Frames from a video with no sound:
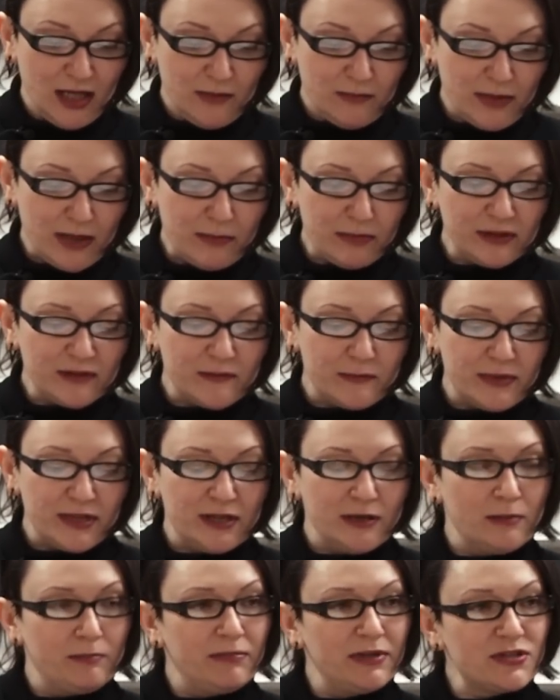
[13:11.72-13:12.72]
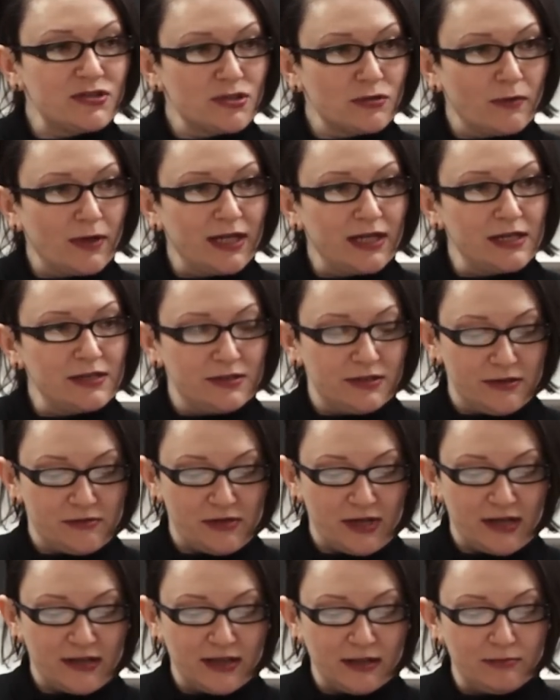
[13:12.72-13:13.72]
people have been habituated to
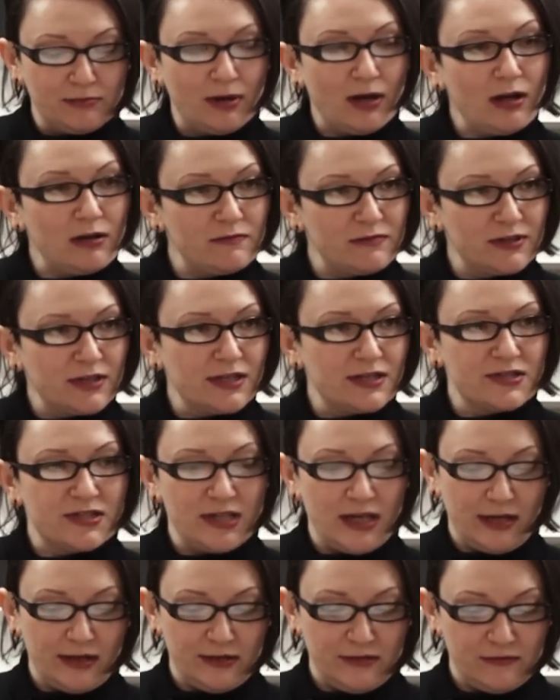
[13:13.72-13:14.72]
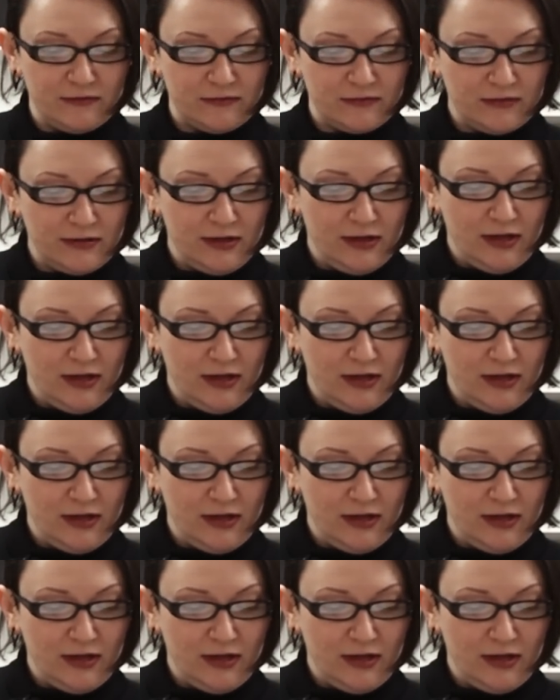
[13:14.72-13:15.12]
think that poverty is native,